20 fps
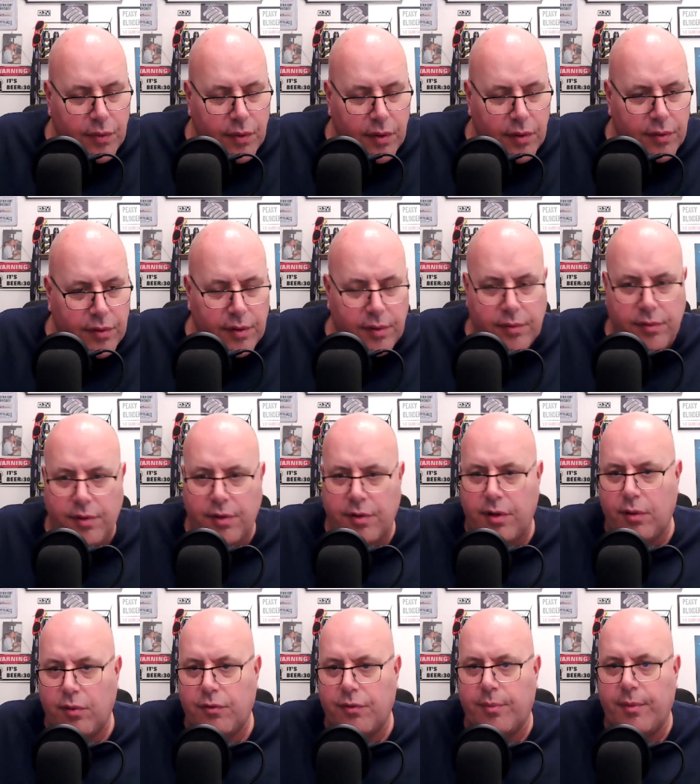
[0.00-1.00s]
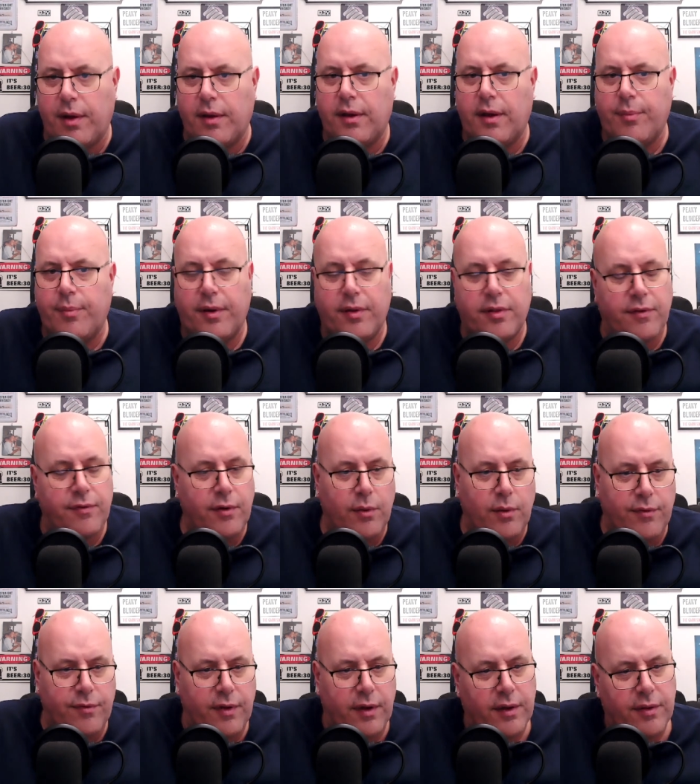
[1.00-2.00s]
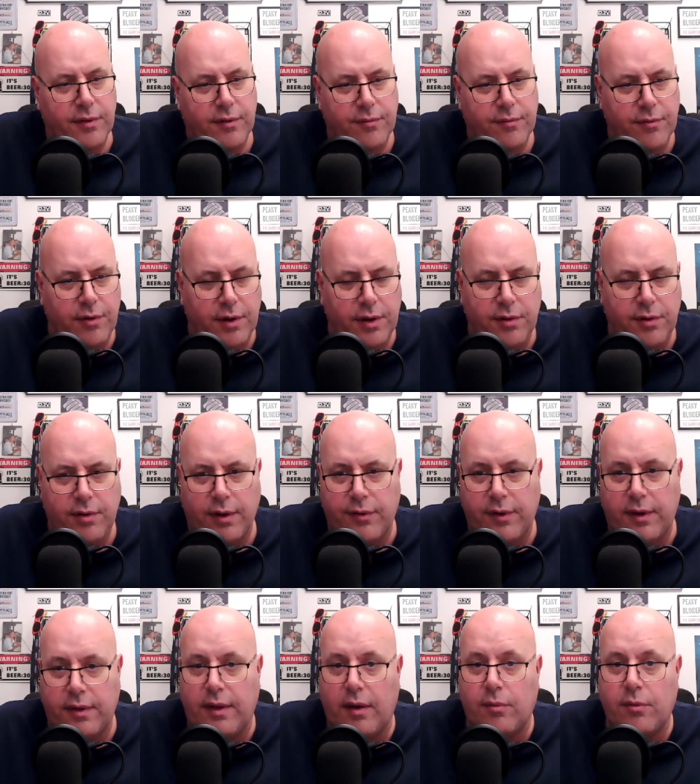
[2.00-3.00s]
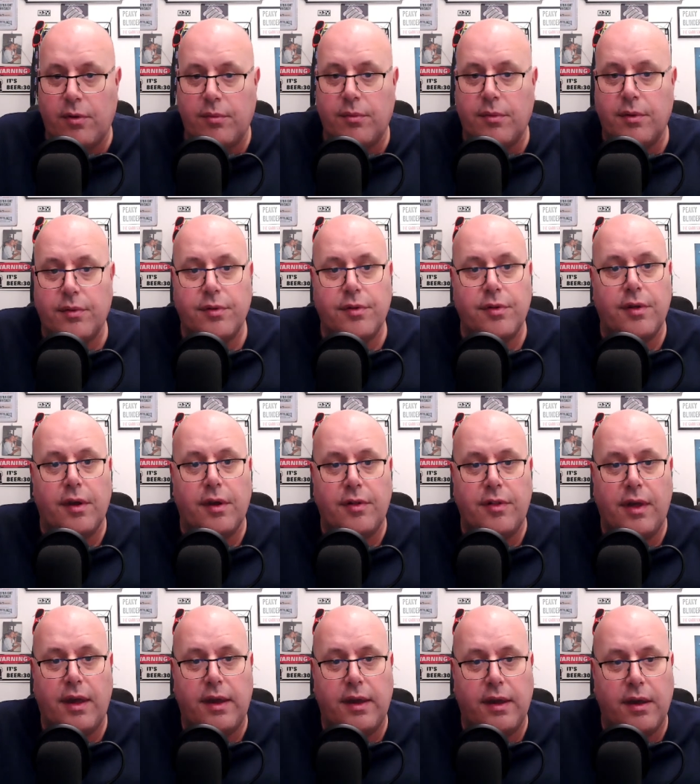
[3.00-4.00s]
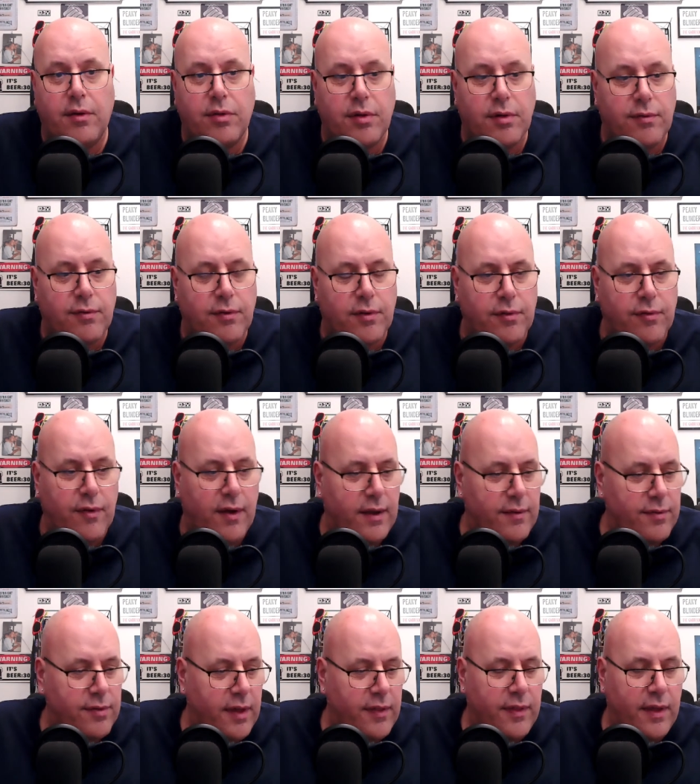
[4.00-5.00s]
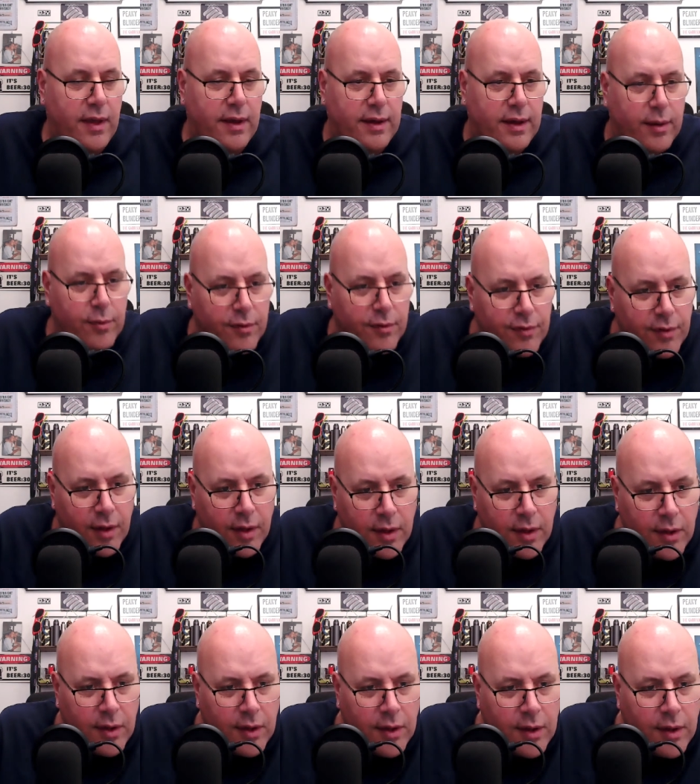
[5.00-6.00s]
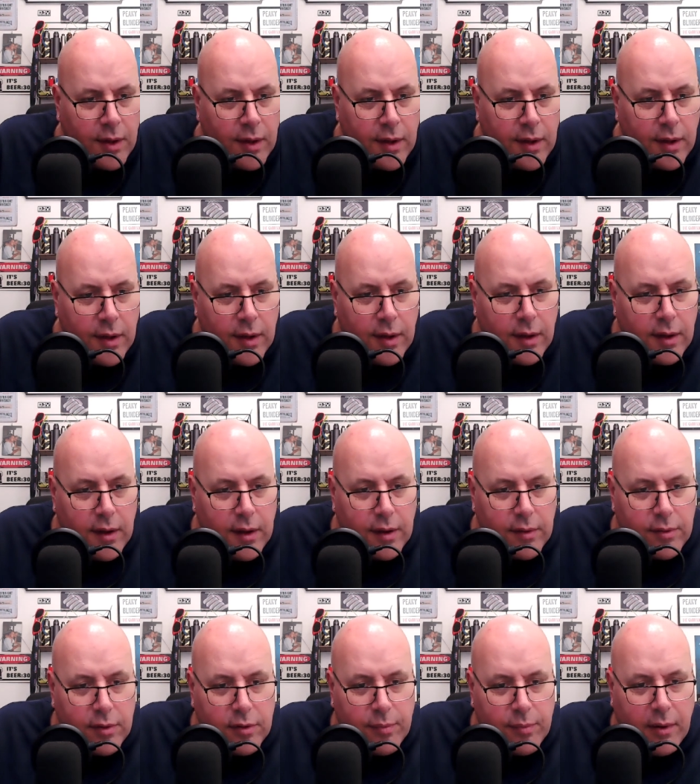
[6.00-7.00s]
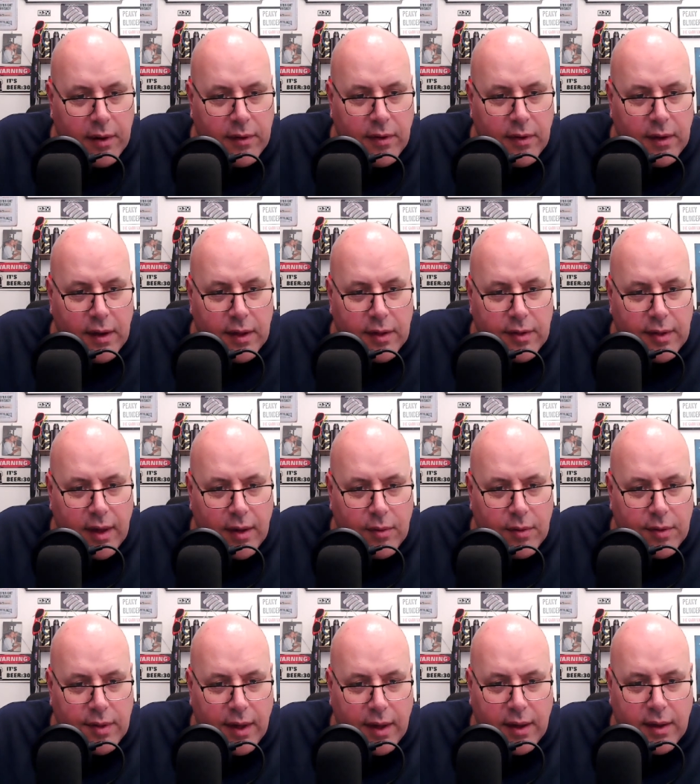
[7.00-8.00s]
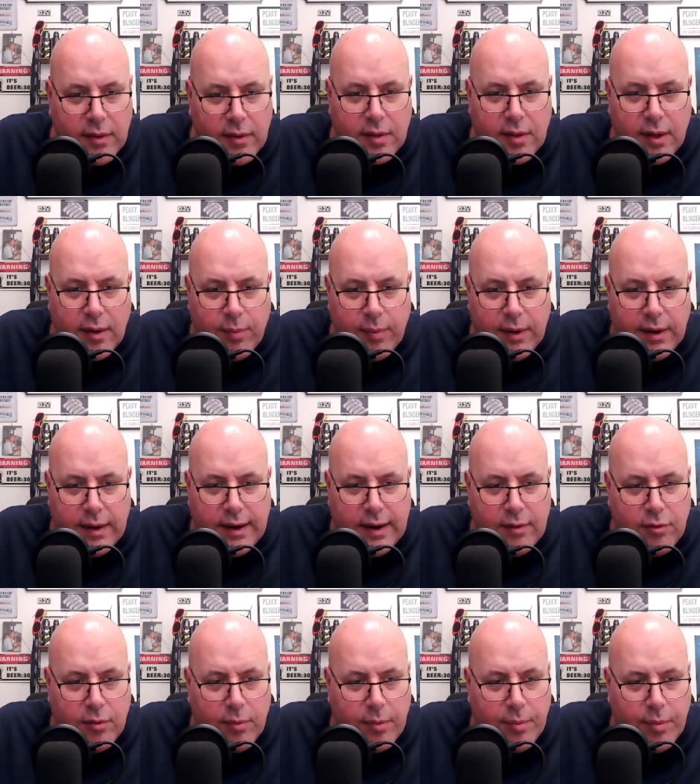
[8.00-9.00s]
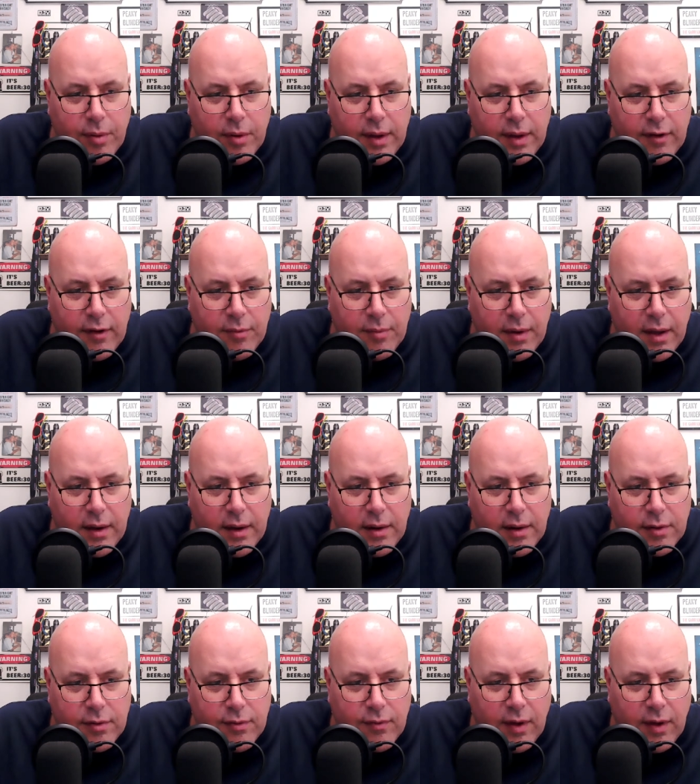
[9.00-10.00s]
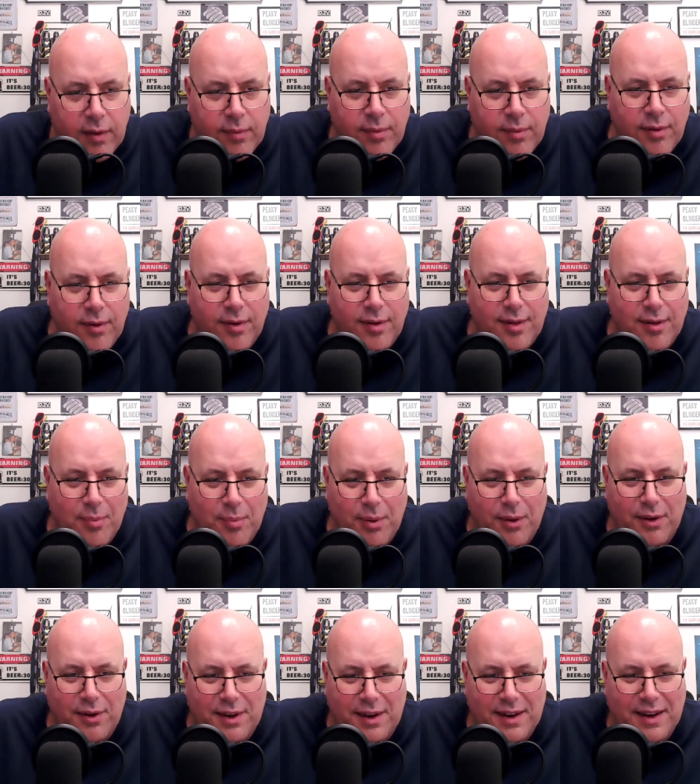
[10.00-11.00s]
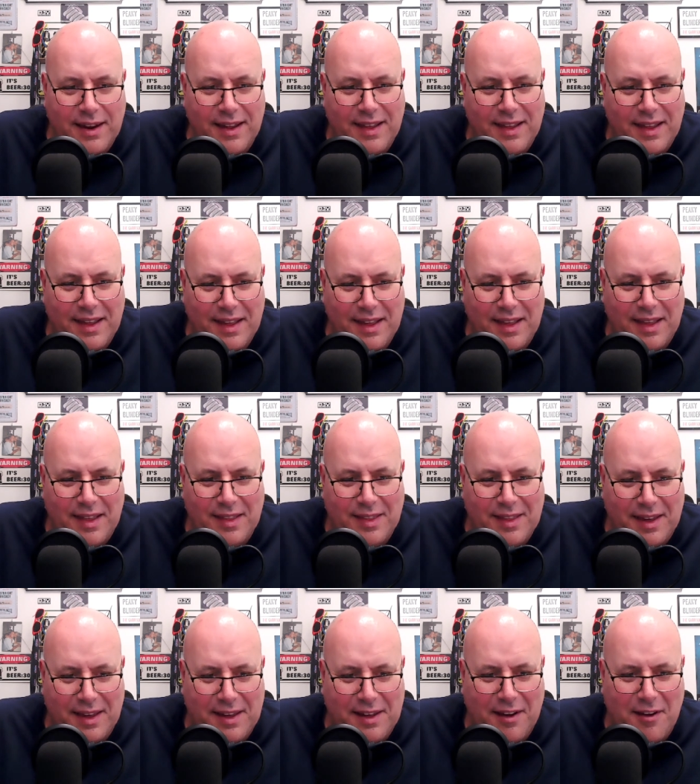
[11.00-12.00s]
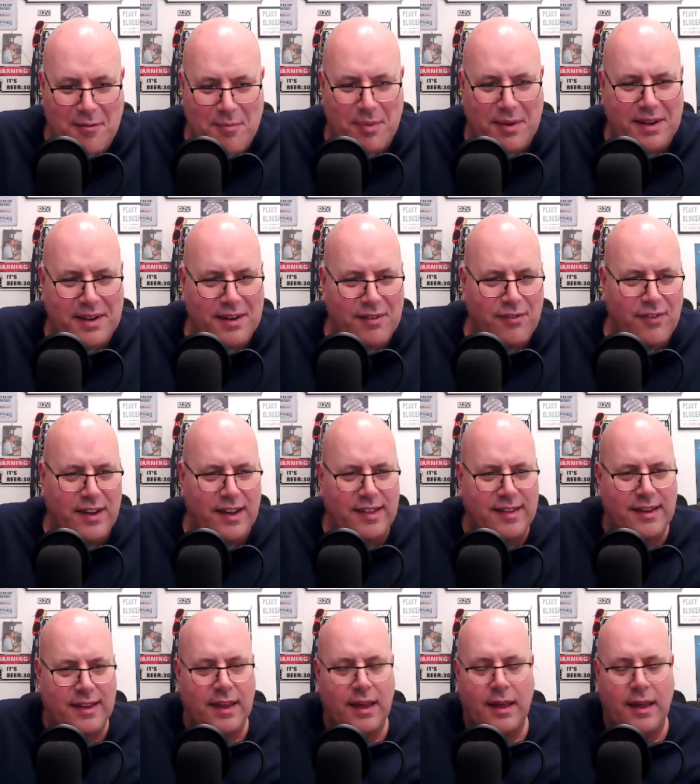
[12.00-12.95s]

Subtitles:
to choose from. I picked a few off there, and they're really good. I think that one what Jay uses for the 510, that came off there. Just spending the last hour taking a TPD rubber bung out of my Lost Famous, but I think I've been defeated.